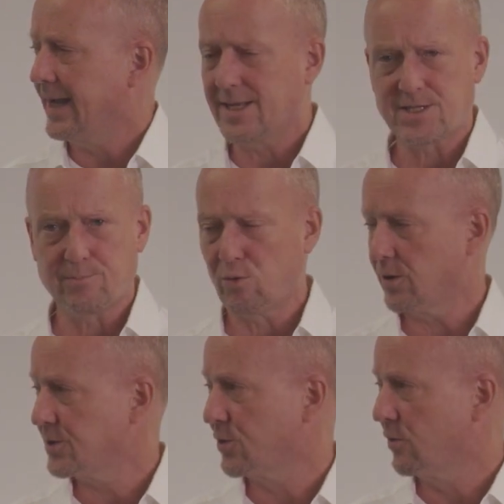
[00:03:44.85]
it's
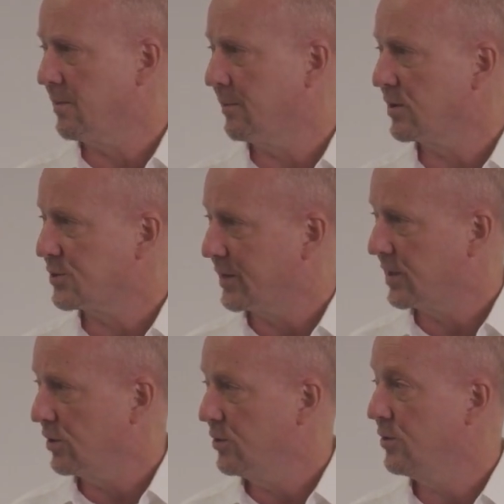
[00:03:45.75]
important to remember to
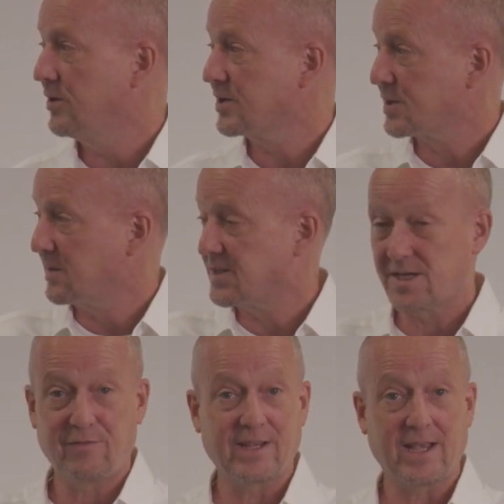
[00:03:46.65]
include
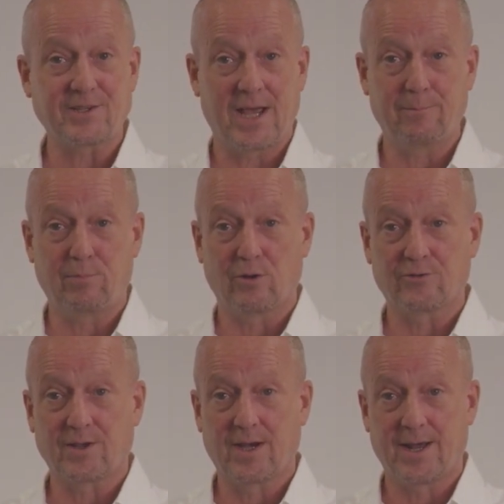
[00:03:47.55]
specific
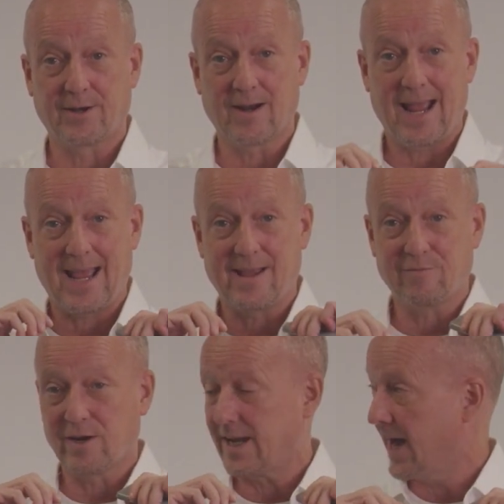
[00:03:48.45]
examples under
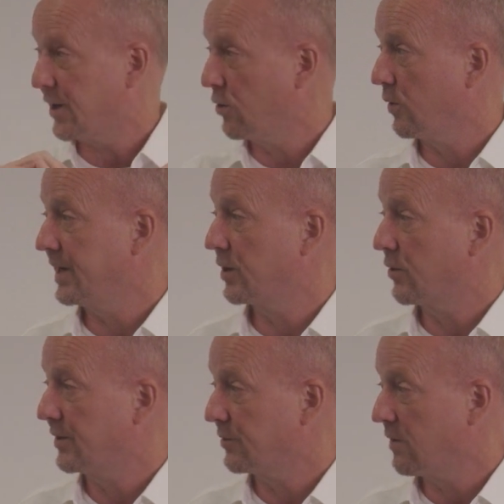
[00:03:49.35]
every category you're
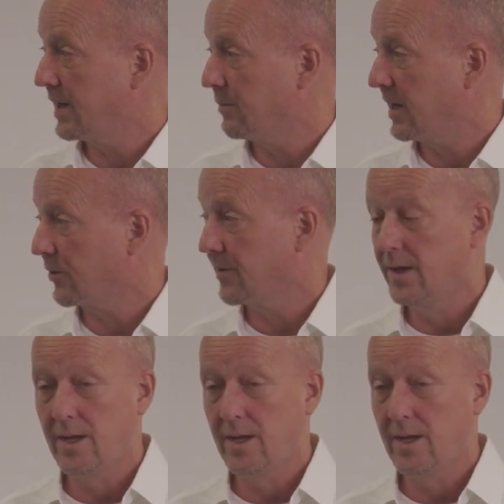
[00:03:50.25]
going to write about.